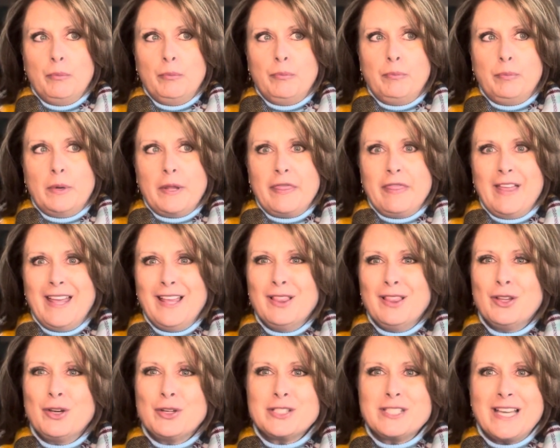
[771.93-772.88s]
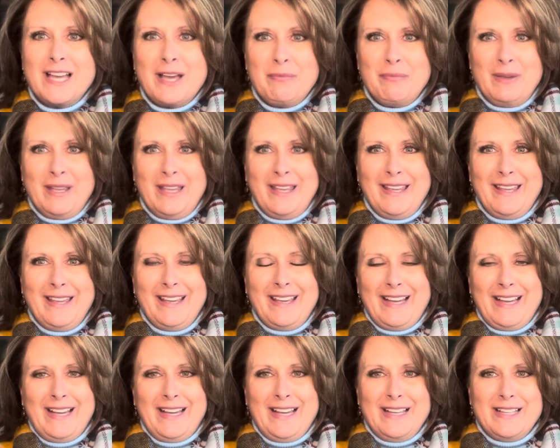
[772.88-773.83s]
but they looked at me
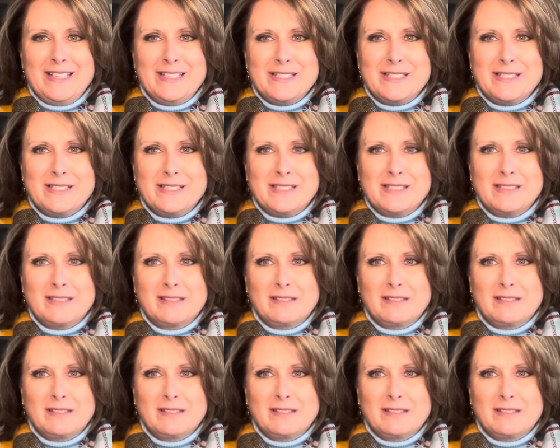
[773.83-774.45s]
as